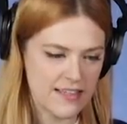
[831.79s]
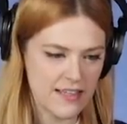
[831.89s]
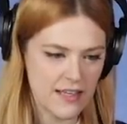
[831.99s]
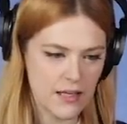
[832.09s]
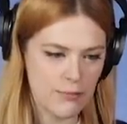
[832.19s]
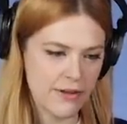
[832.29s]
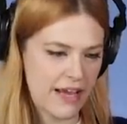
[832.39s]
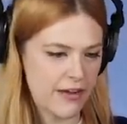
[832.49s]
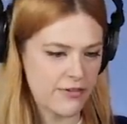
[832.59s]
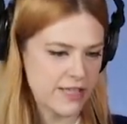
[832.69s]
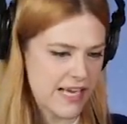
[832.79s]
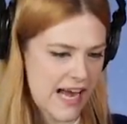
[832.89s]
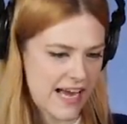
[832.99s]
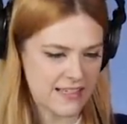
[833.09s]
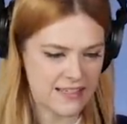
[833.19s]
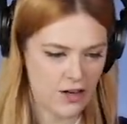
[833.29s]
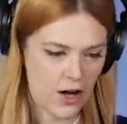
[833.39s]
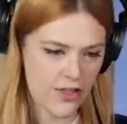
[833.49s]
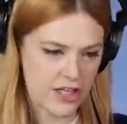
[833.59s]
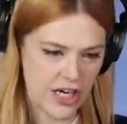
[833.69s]
send a little playful text to
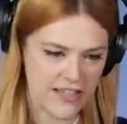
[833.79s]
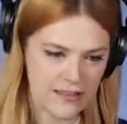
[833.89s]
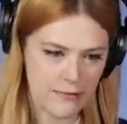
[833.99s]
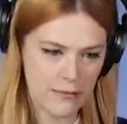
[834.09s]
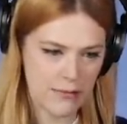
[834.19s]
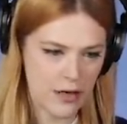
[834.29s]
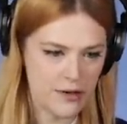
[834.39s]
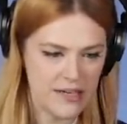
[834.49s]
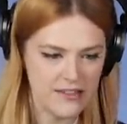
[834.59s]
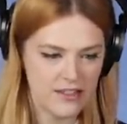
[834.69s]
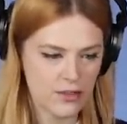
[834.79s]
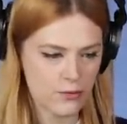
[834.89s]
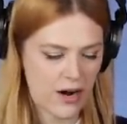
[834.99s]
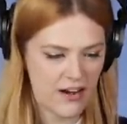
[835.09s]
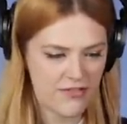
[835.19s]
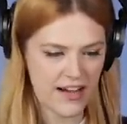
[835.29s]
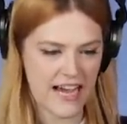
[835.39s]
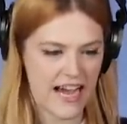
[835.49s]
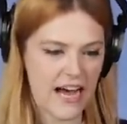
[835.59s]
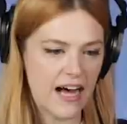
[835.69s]
all the Jason Momoas, to
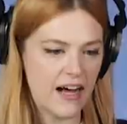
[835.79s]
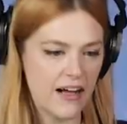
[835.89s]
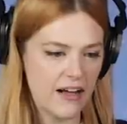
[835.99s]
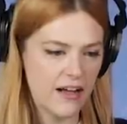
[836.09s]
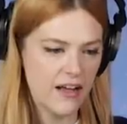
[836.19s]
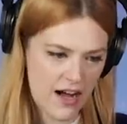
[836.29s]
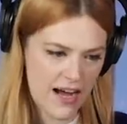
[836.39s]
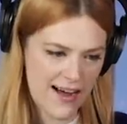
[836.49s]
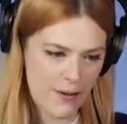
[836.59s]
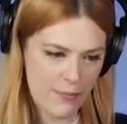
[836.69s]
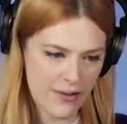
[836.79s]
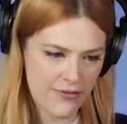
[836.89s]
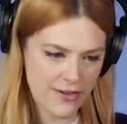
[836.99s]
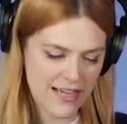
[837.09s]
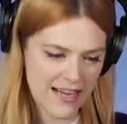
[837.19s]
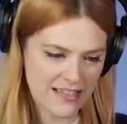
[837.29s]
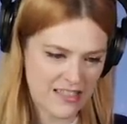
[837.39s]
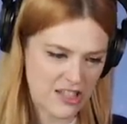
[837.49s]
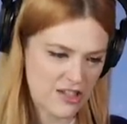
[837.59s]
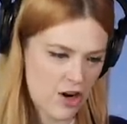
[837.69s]
Raphael, uh, playful
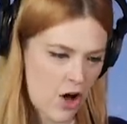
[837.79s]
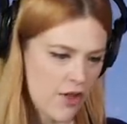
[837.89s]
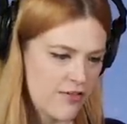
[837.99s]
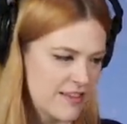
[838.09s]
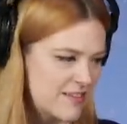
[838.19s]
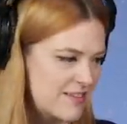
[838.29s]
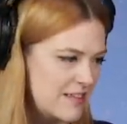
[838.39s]
text just all of these